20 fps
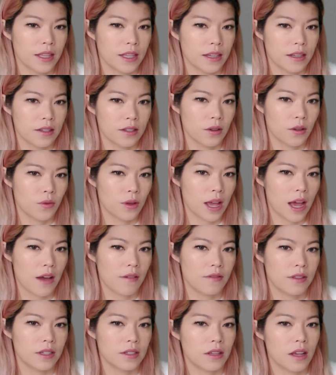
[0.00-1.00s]
So we
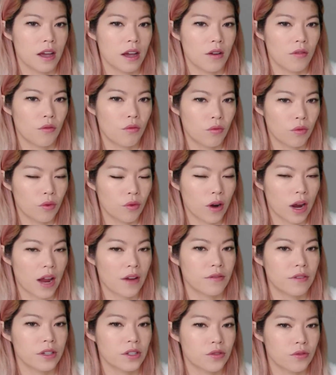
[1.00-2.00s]
have this
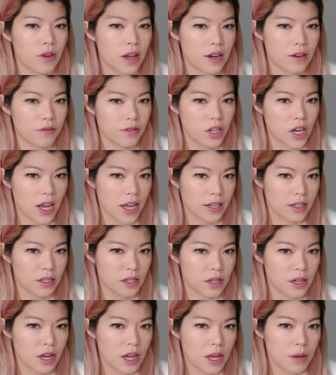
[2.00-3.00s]
average rate of
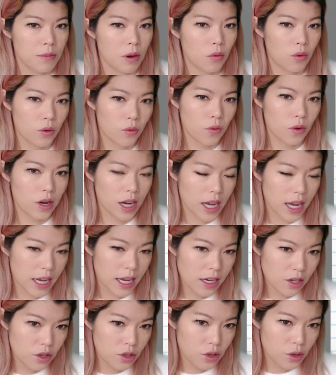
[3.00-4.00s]
change, but we want
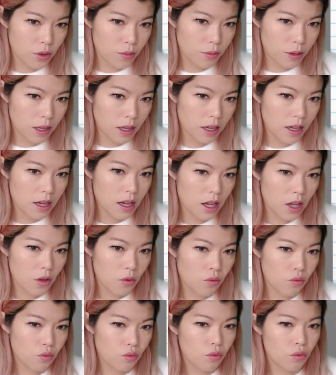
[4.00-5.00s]
h to be
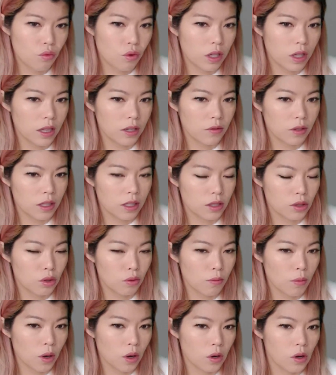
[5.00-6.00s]
really
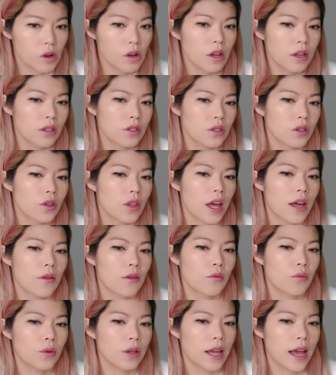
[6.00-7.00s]
small so
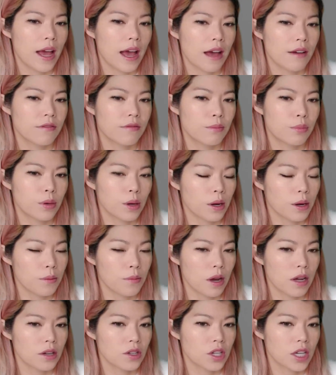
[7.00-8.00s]
that we have pretty
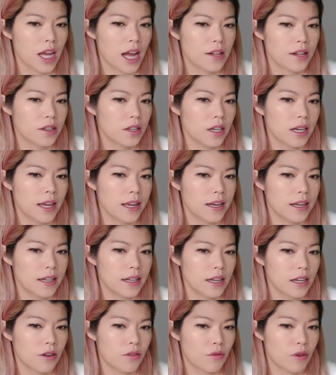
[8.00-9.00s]
much calculated
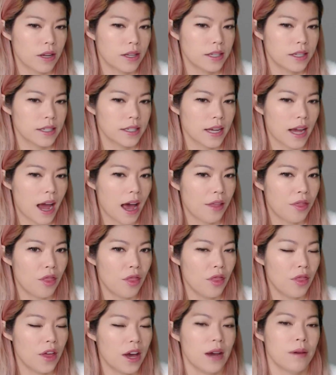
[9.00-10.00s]
the gradient at
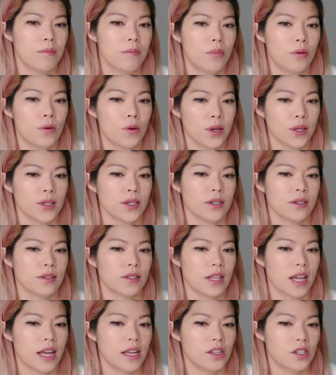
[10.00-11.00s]
that point,
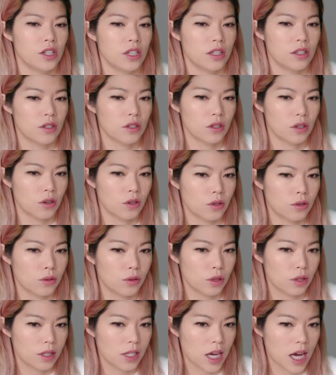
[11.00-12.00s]
because h is so
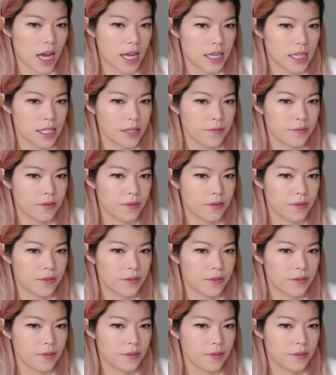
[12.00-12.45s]
tiny.